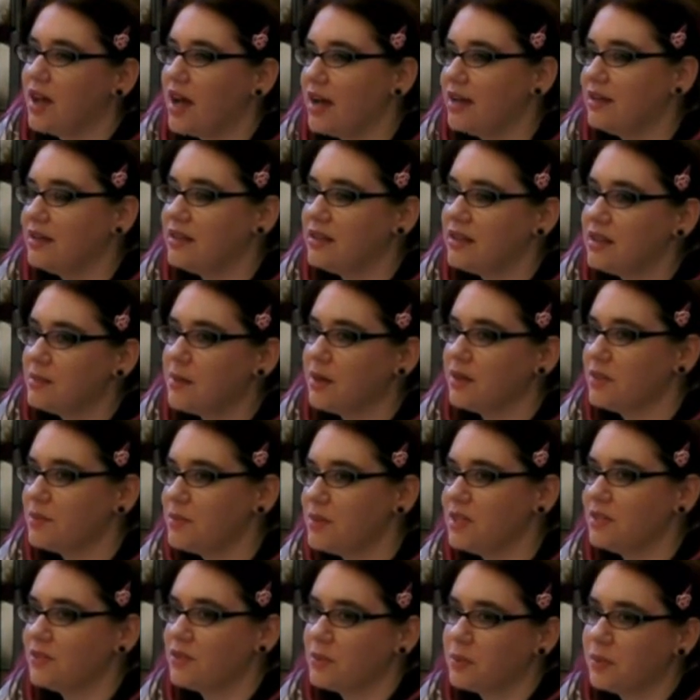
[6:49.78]
I'd think about them
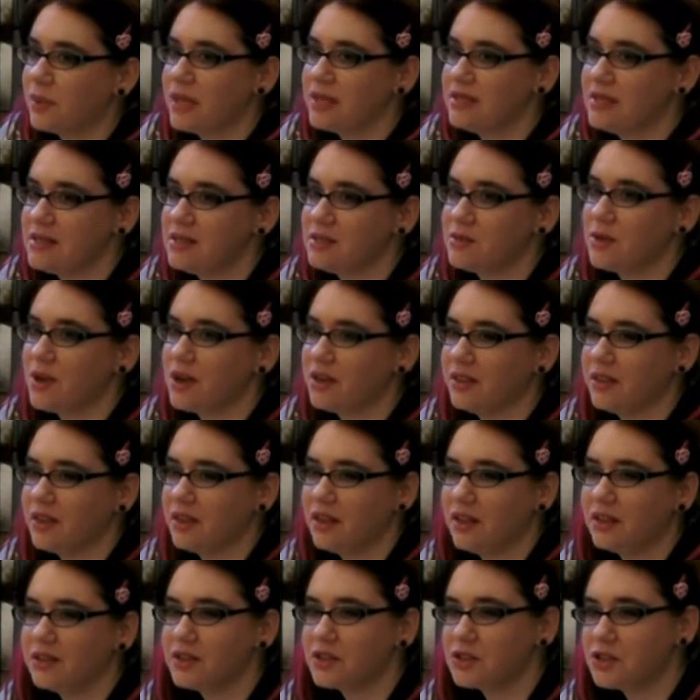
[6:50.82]
at different places
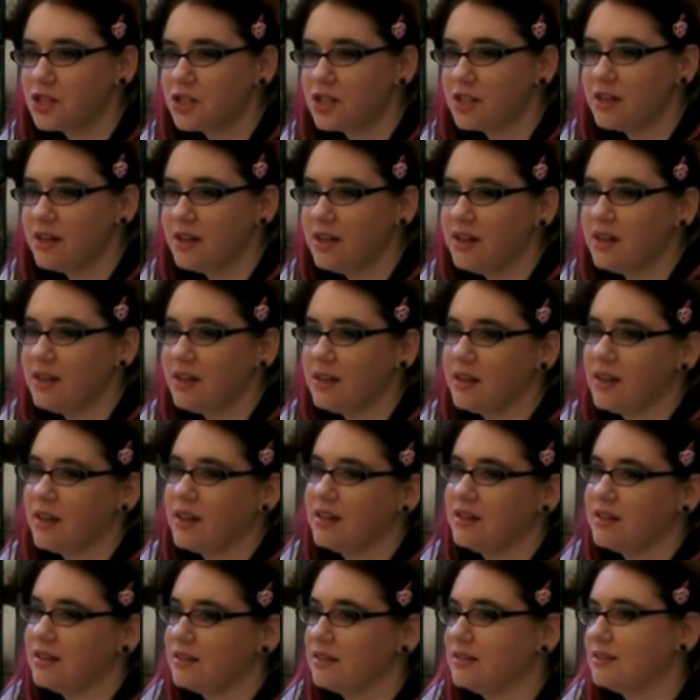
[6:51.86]
along their journey,
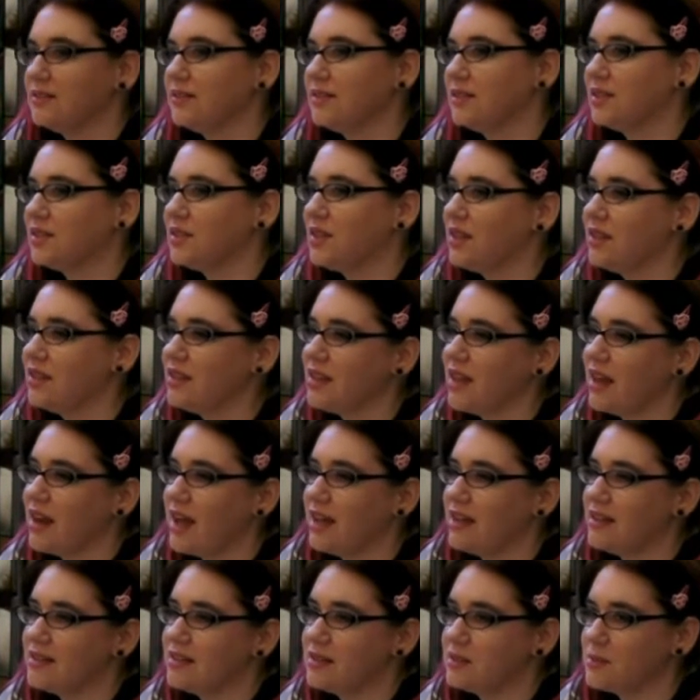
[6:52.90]
and so I think that
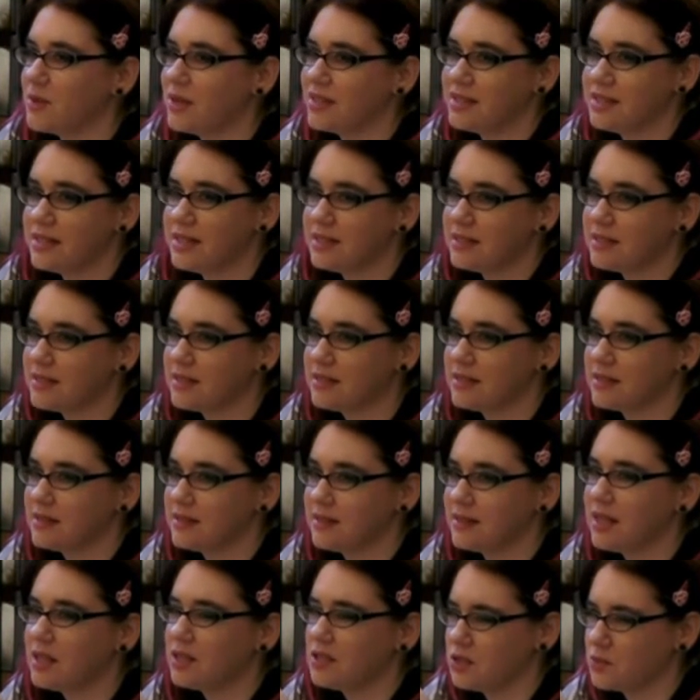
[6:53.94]
added some resonance
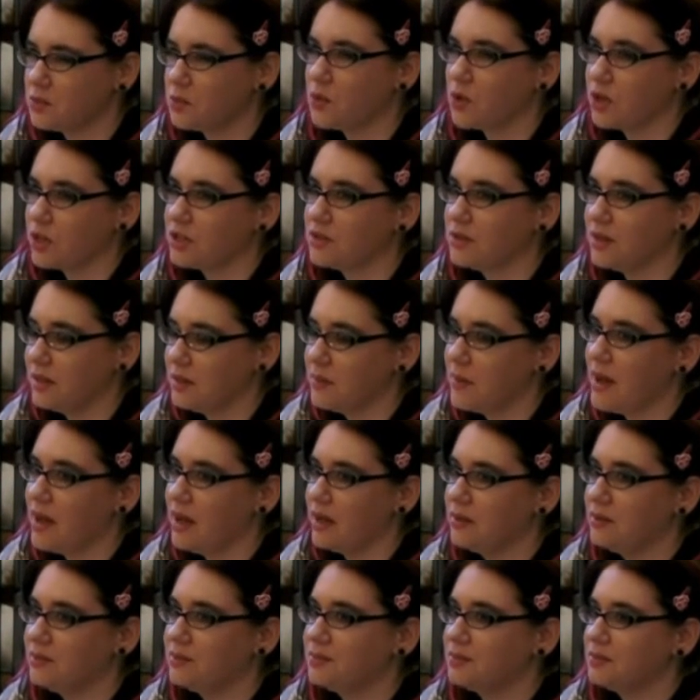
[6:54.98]
that worked really well.
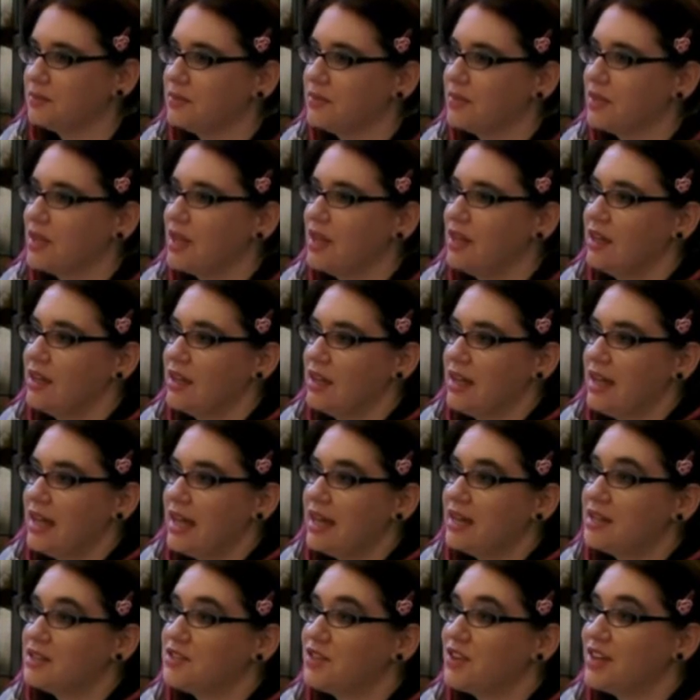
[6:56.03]

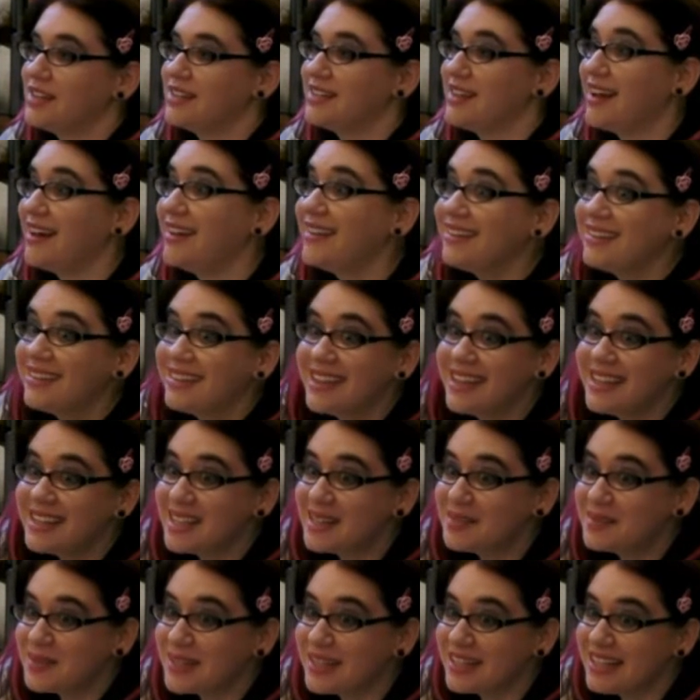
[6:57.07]
But as far as other things
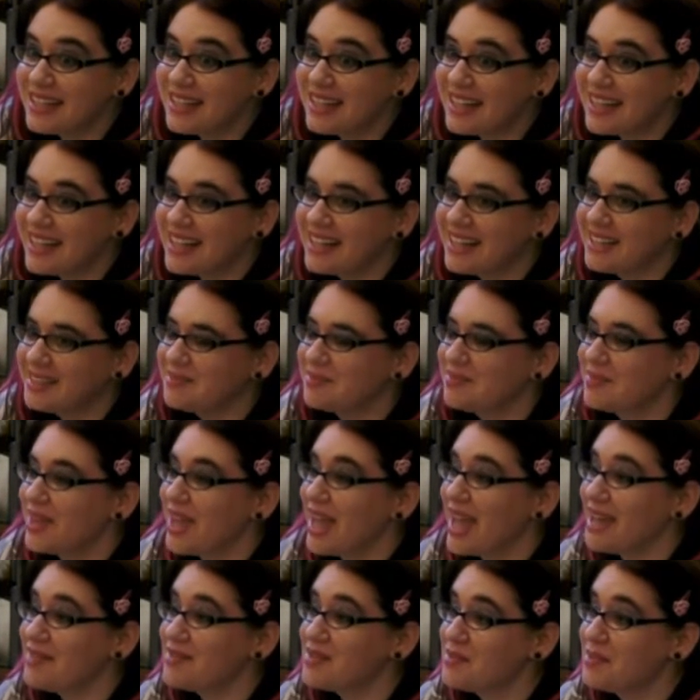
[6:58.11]
I'm working on,
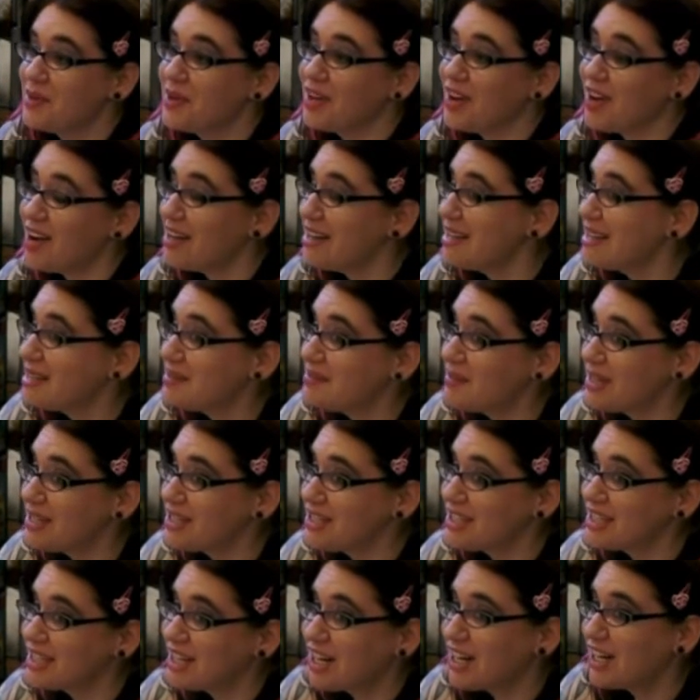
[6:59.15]
I have a book on
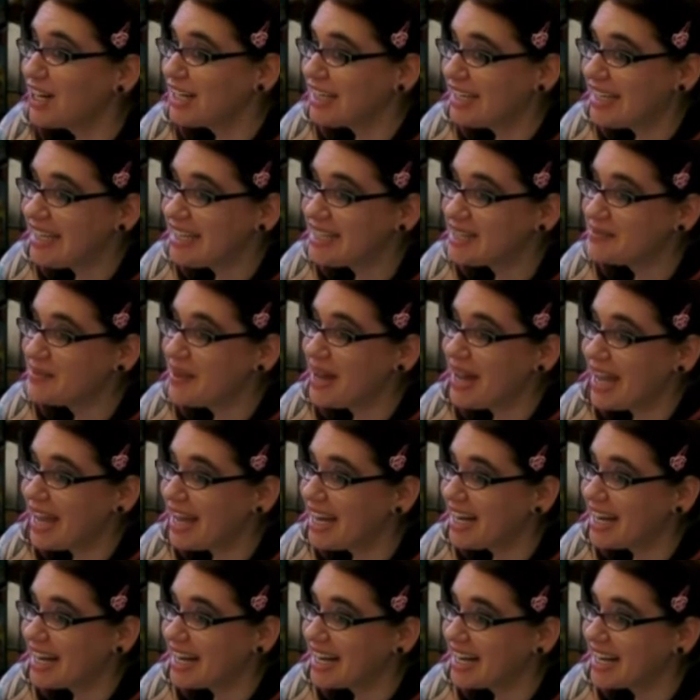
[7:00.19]
submission currently to my
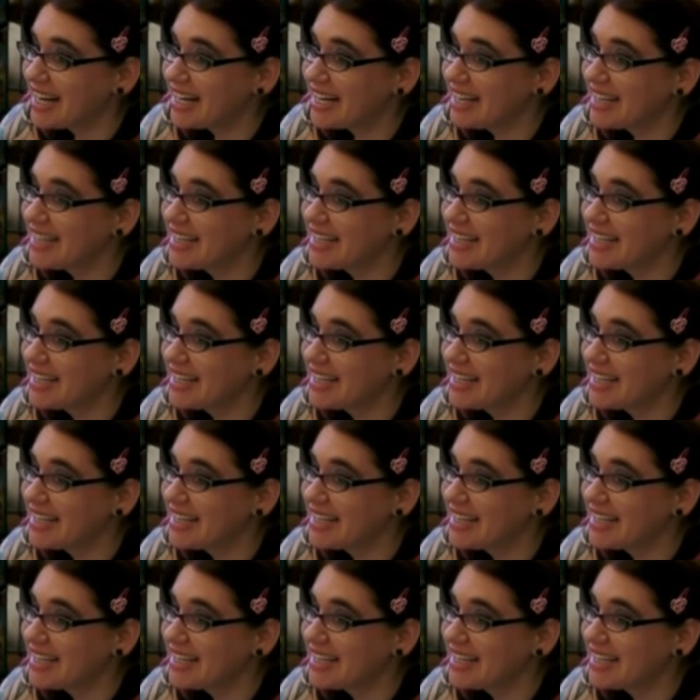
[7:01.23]
editor.